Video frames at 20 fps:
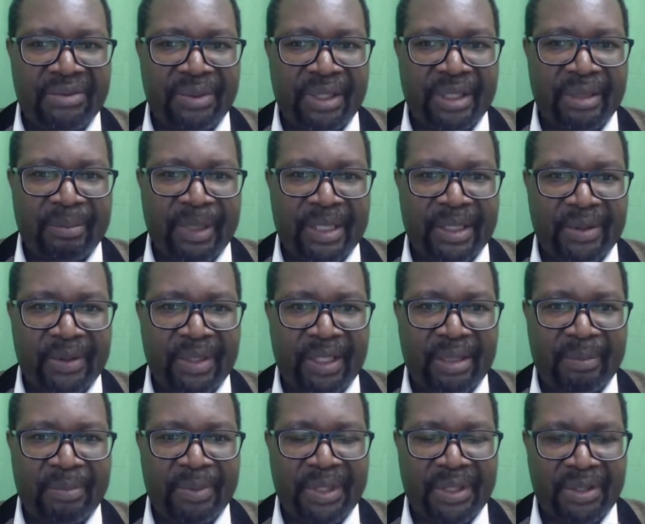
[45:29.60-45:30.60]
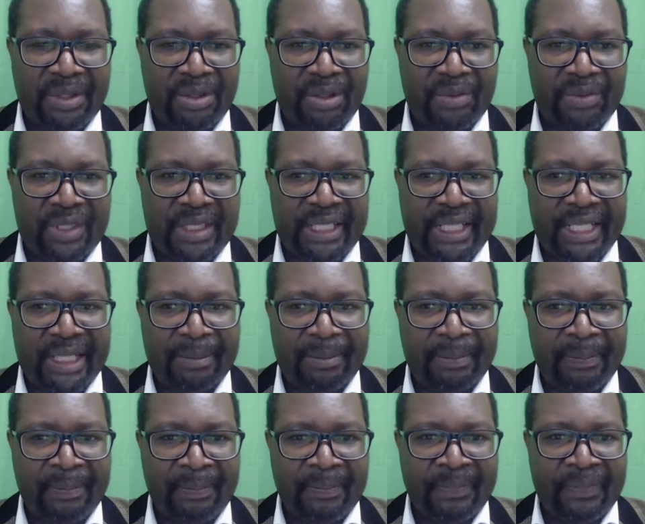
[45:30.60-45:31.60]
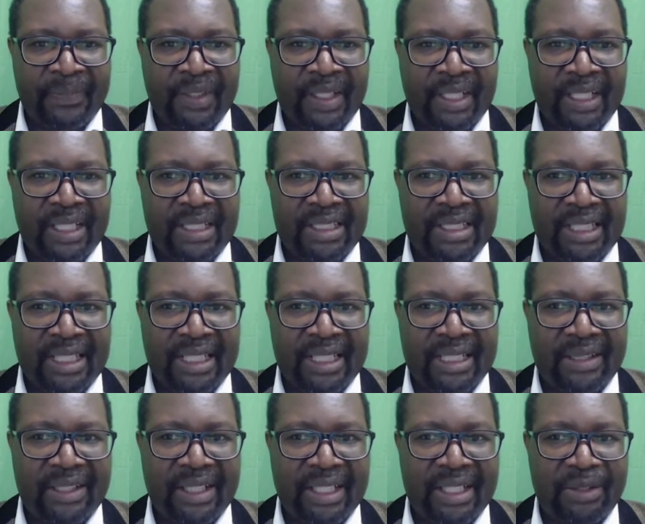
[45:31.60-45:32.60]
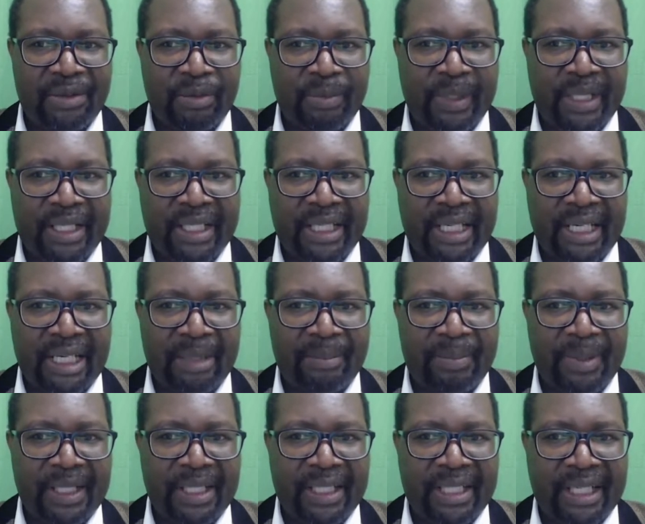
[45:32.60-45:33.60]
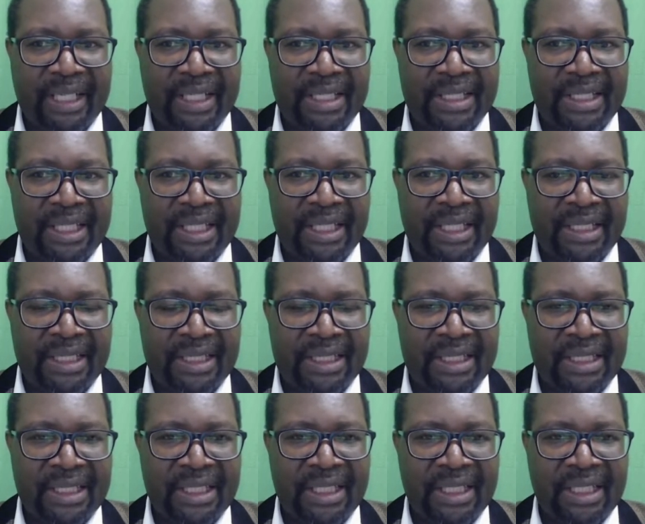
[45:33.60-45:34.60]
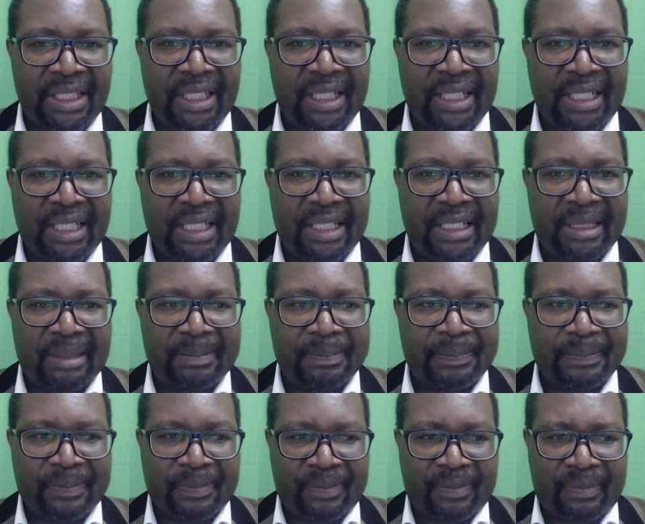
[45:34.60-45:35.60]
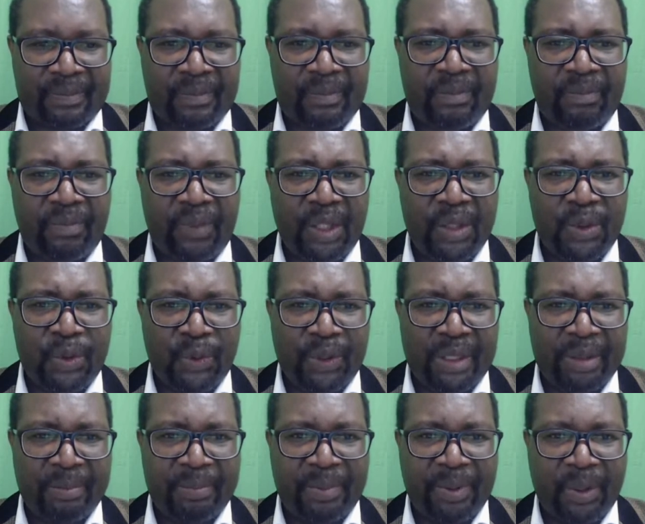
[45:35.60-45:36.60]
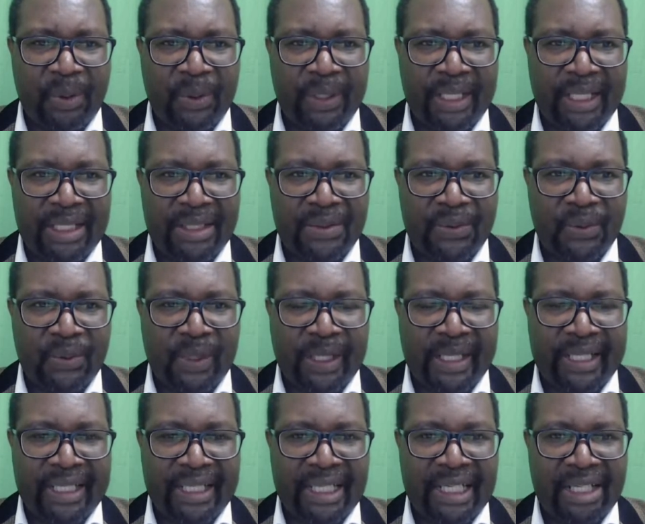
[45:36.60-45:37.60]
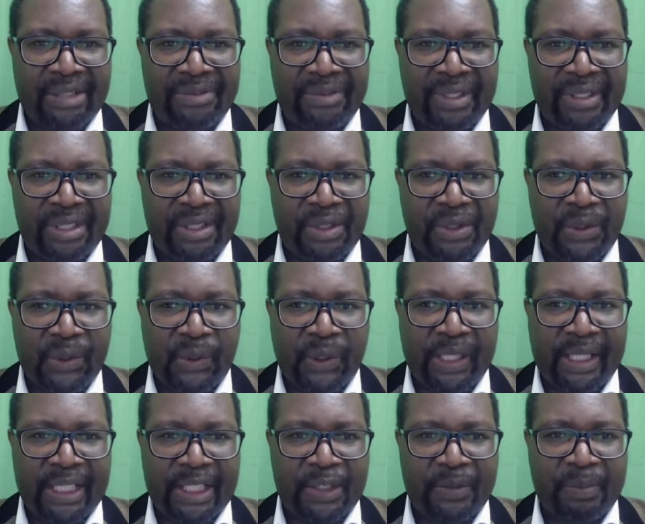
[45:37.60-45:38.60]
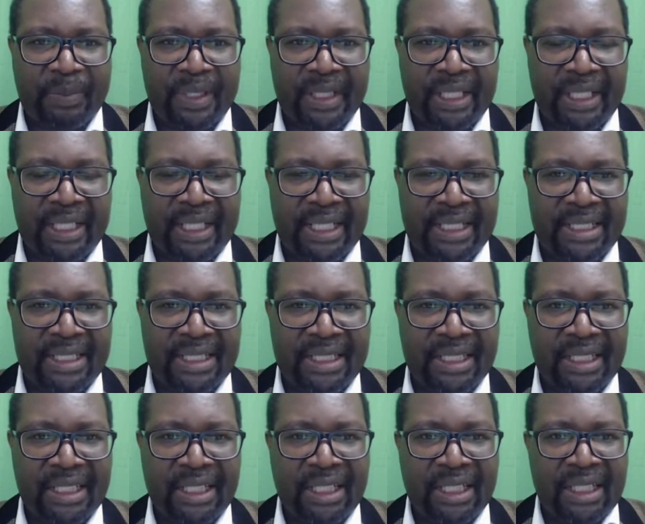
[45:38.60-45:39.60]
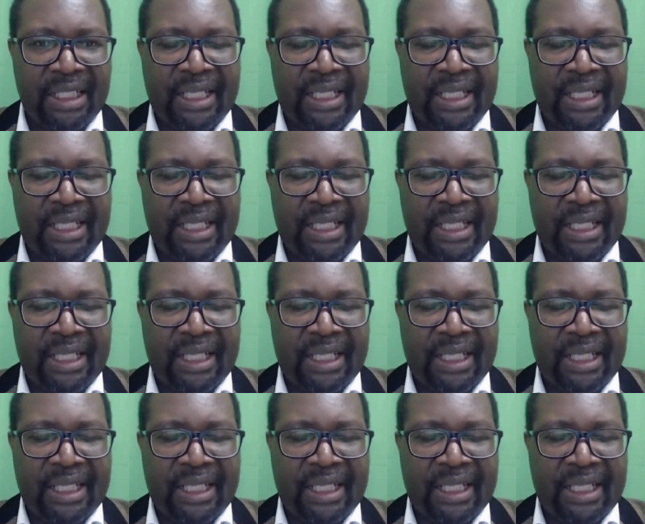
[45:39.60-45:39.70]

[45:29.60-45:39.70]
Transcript: for a particular period of time? And then you make applications to employers who are relevant to your experience.